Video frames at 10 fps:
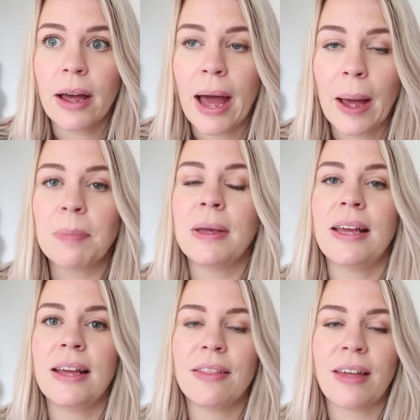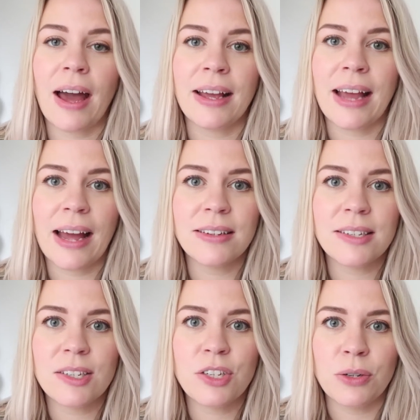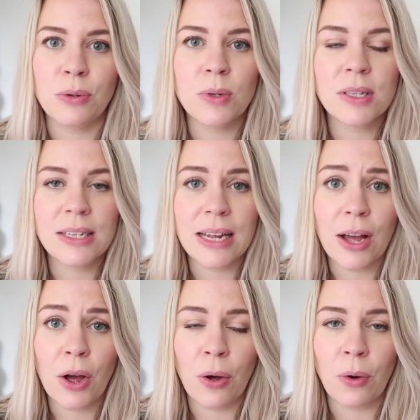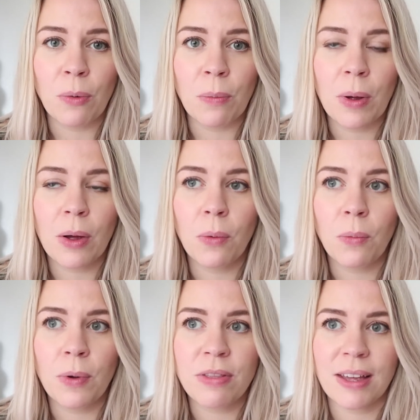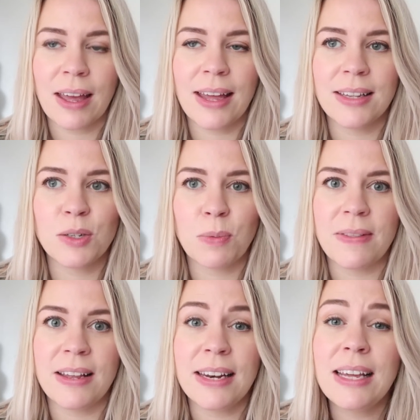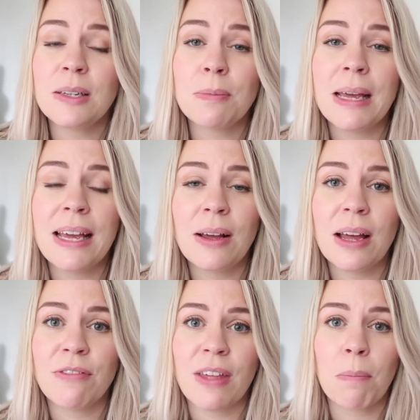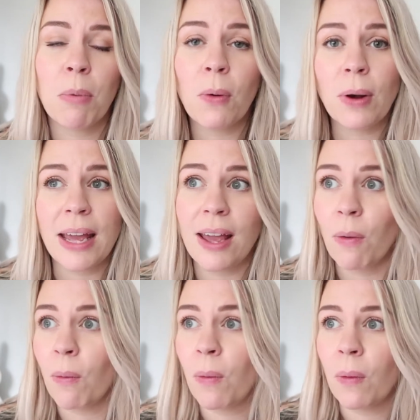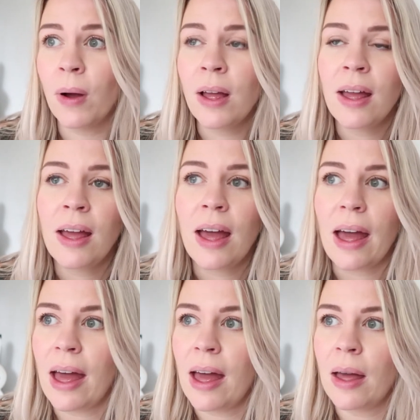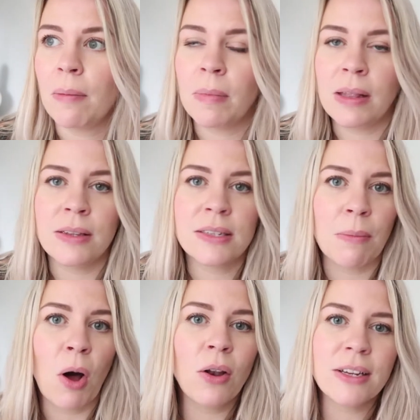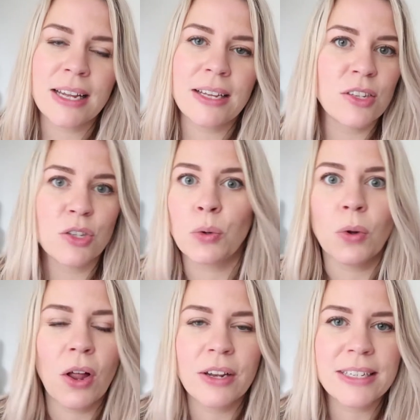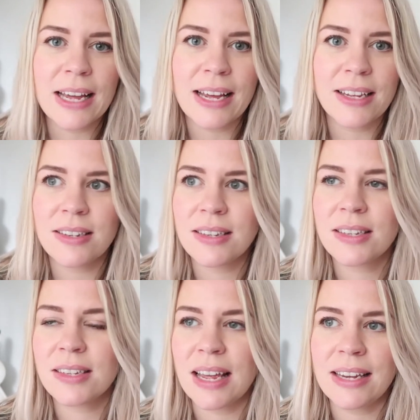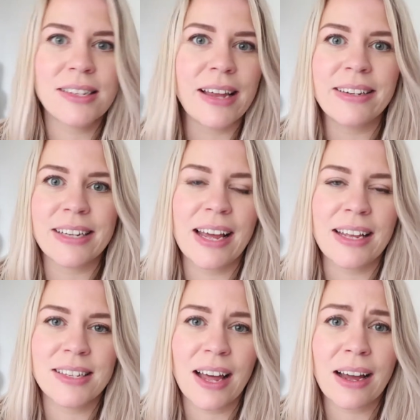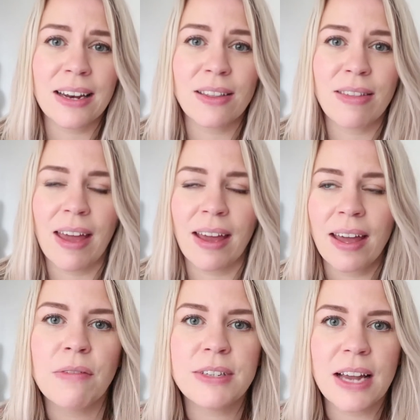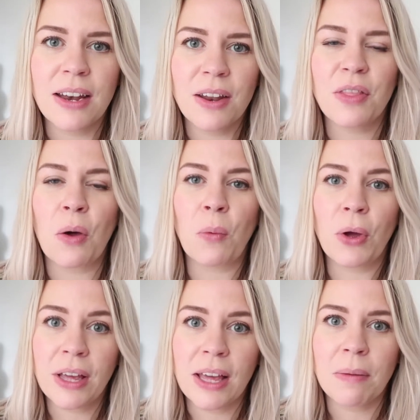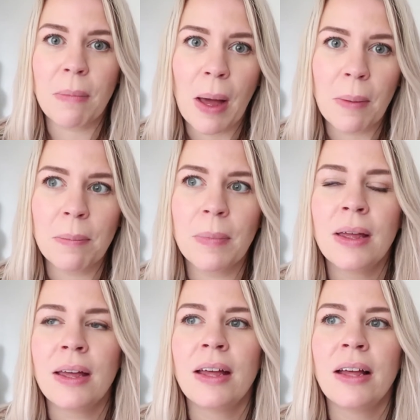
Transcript: happy that I get to stay at home with the kids when they need me, if they're poorly, or in the summer holidays, the school holidays, inset days, that kind of thing. I've done the working mum,